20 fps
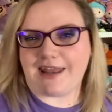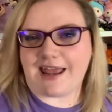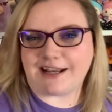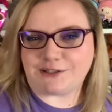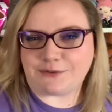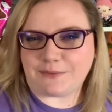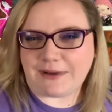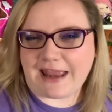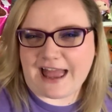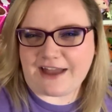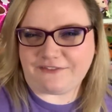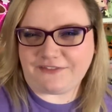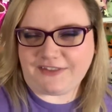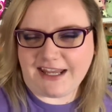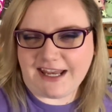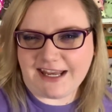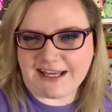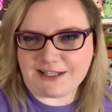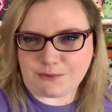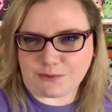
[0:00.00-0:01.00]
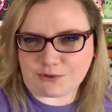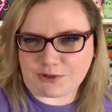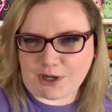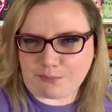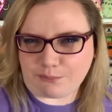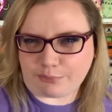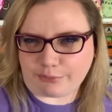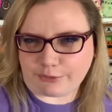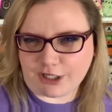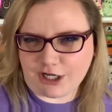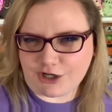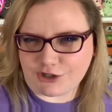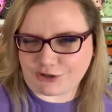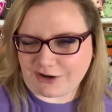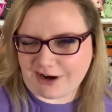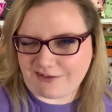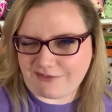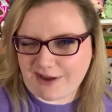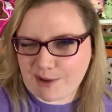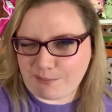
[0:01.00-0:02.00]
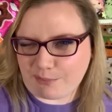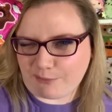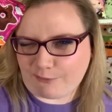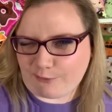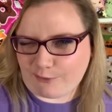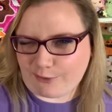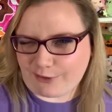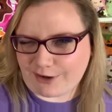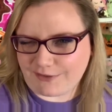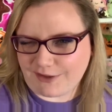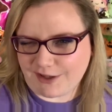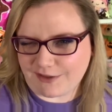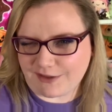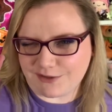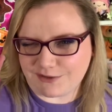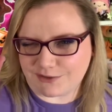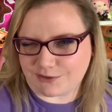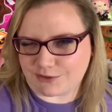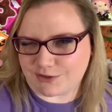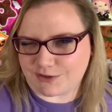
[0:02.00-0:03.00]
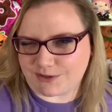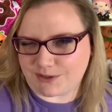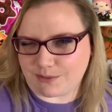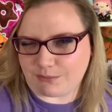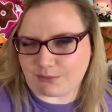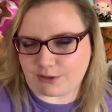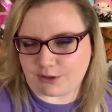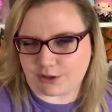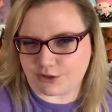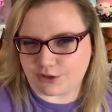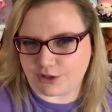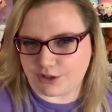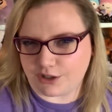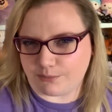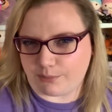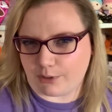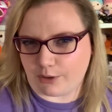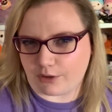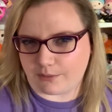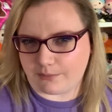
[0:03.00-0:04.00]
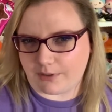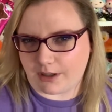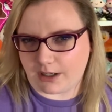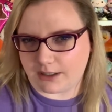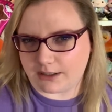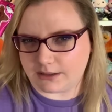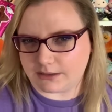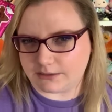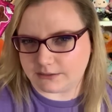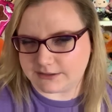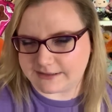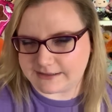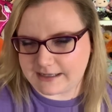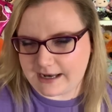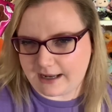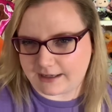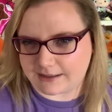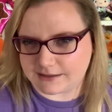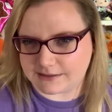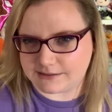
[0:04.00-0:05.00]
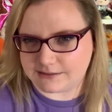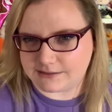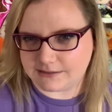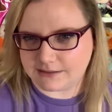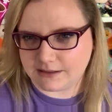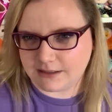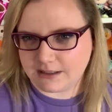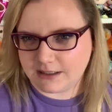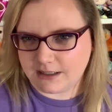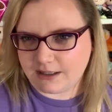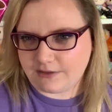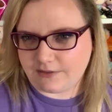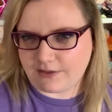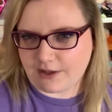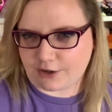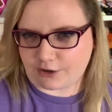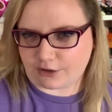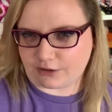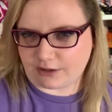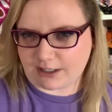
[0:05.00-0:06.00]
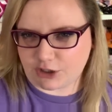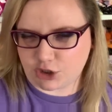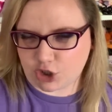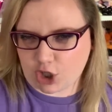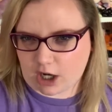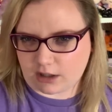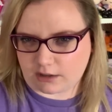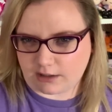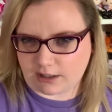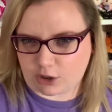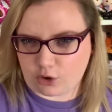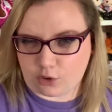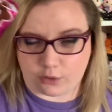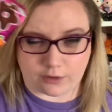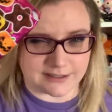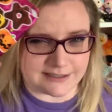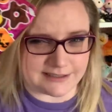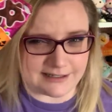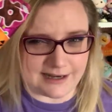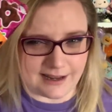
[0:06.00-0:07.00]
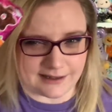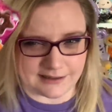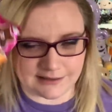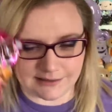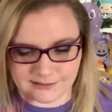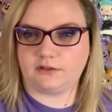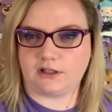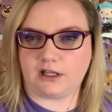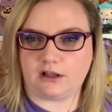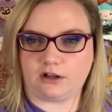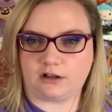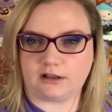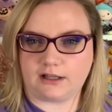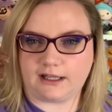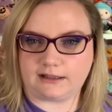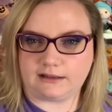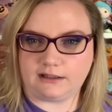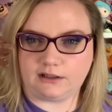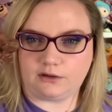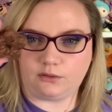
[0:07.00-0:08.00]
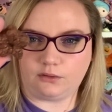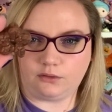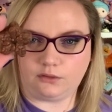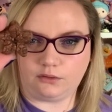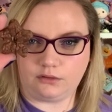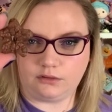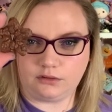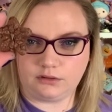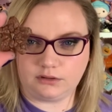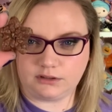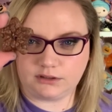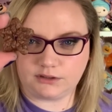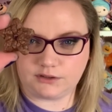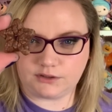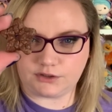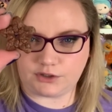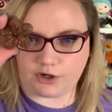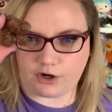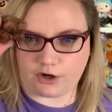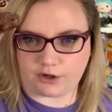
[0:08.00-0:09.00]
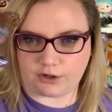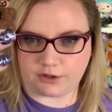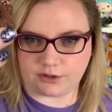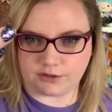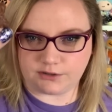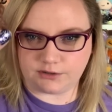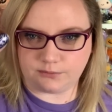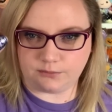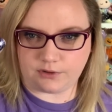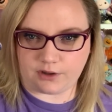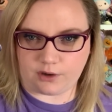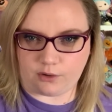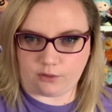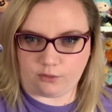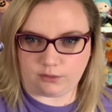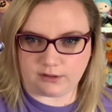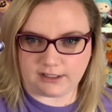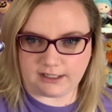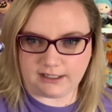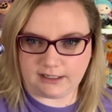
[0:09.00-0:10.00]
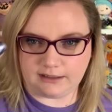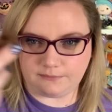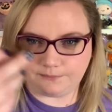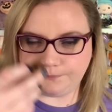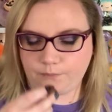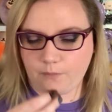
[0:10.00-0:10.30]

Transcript: Next we have these, which I'm pretty sure I've had before. I think these are just similar to the Pokemon snacks that are like chocolate corn snacks. They look like little stars with a hole in it.